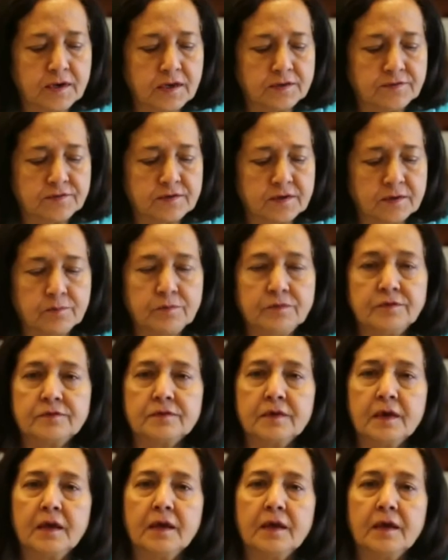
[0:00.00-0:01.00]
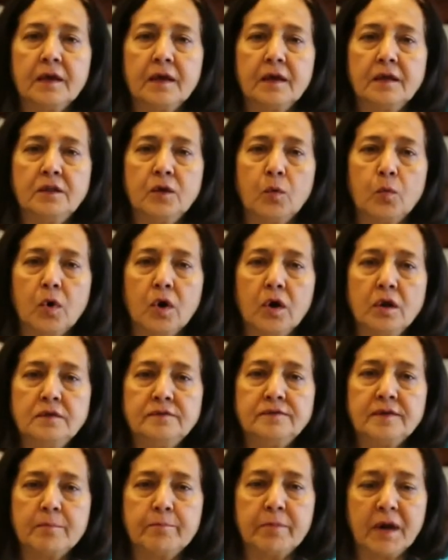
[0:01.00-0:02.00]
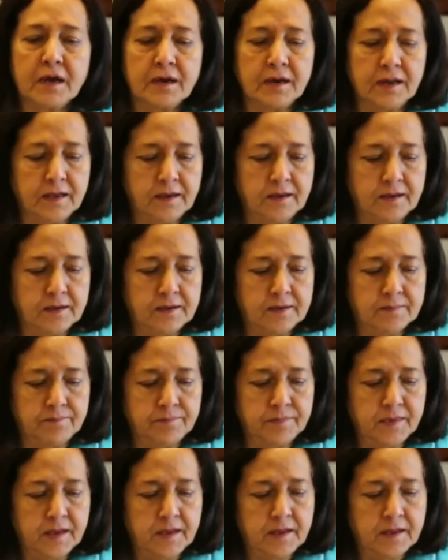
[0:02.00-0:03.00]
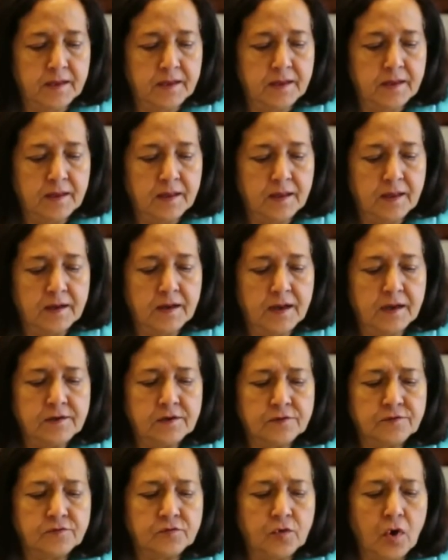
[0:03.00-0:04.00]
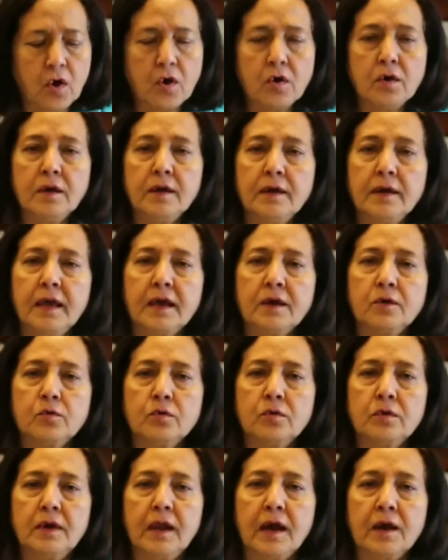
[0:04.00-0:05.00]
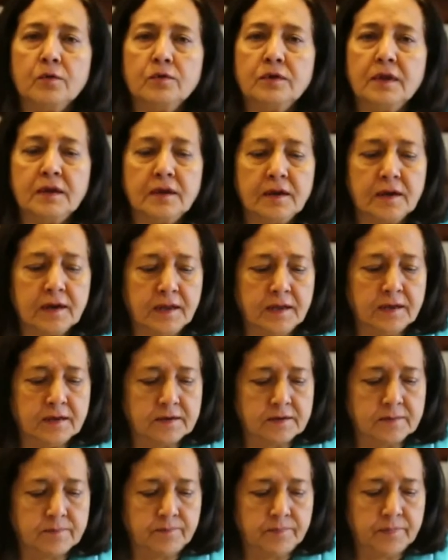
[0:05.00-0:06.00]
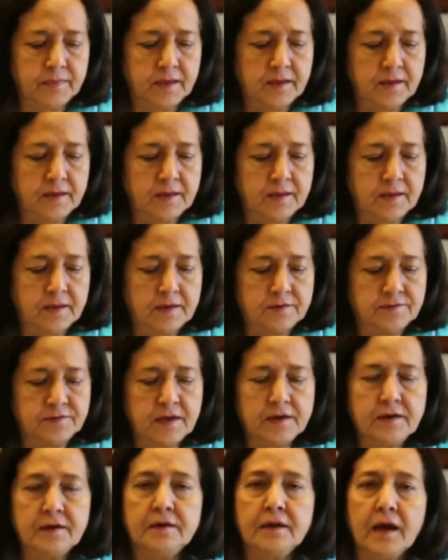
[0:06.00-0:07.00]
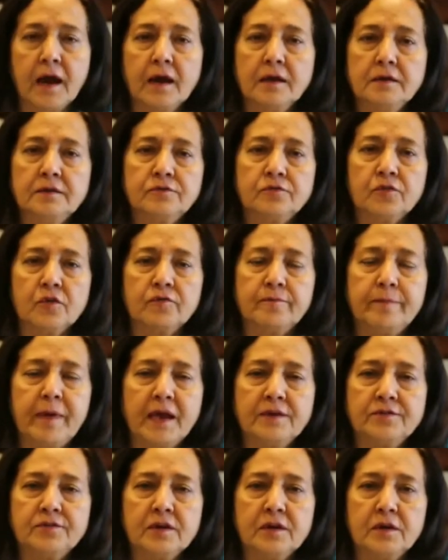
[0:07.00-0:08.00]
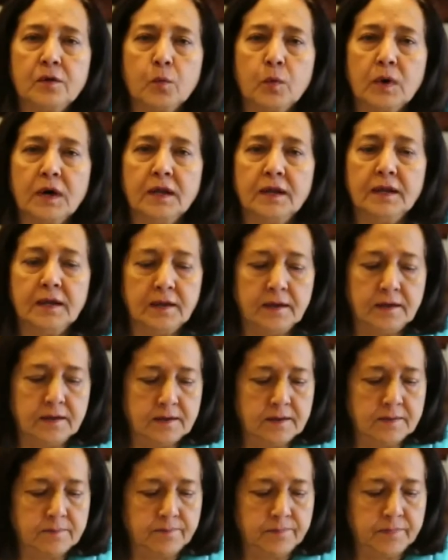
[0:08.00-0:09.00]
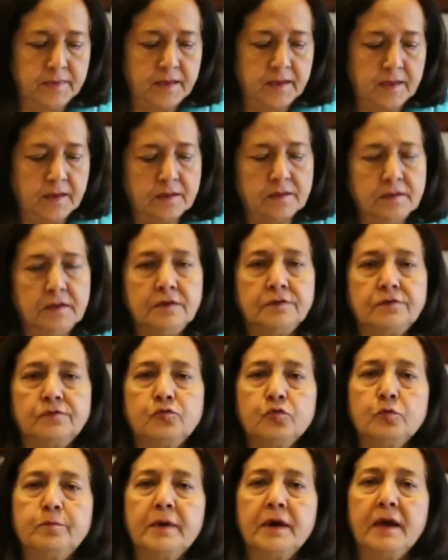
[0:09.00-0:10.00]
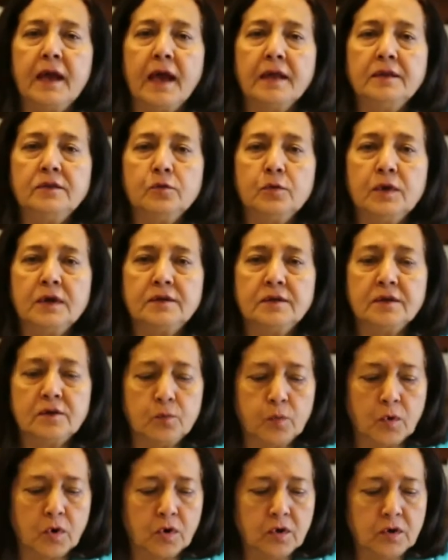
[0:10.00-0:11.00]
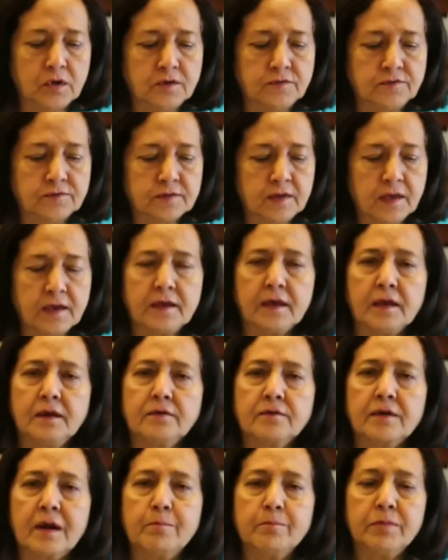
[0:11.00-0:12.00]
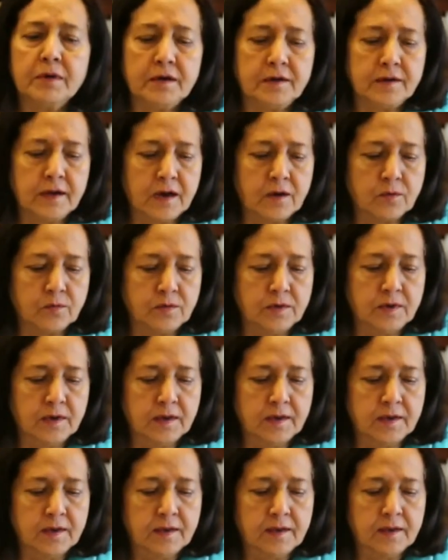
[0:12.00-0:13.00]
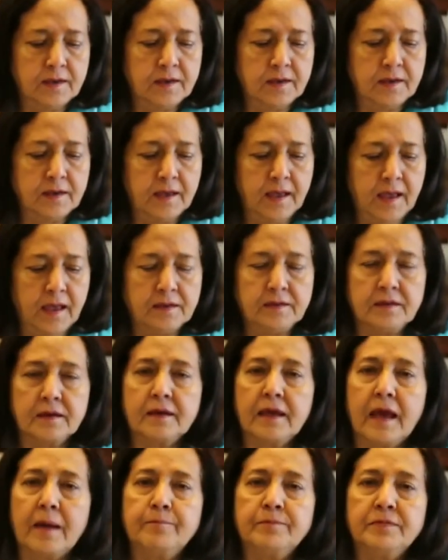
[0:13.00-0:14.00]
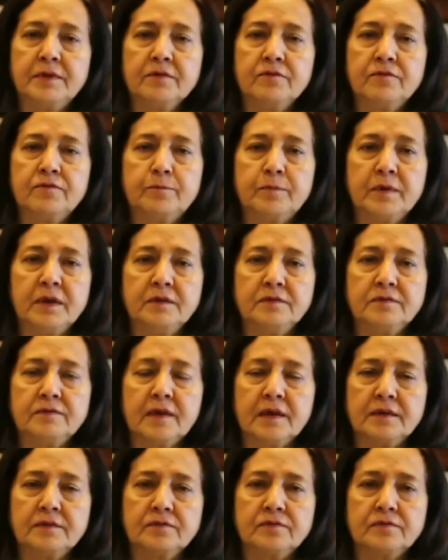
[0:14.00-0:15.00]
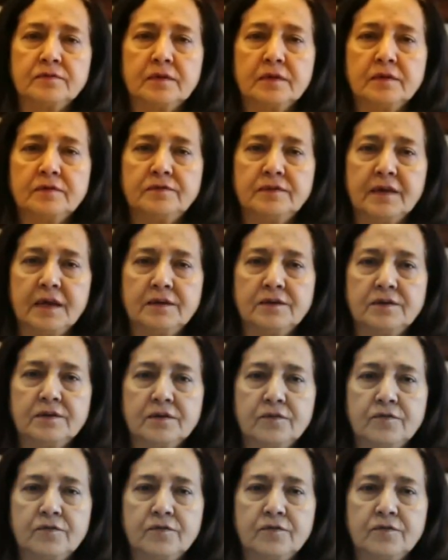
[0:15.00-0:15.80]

customs, the walls are buckling. Let a song echo loud and clear. Set a dance of passion whirling. These superannuated walls can crumble down and the captive princess set